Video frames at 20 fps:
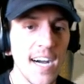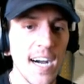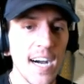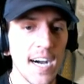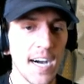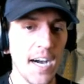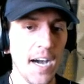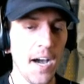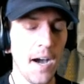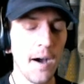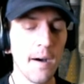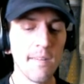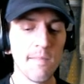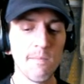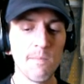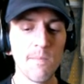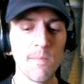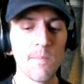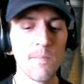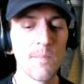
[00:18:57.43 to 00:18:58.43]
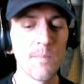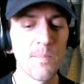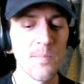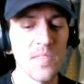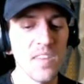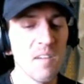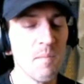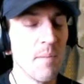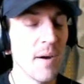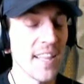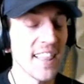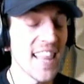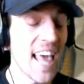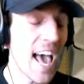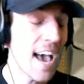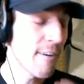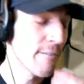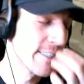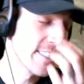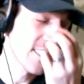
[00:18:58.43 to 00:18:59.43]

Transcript: Um, but that was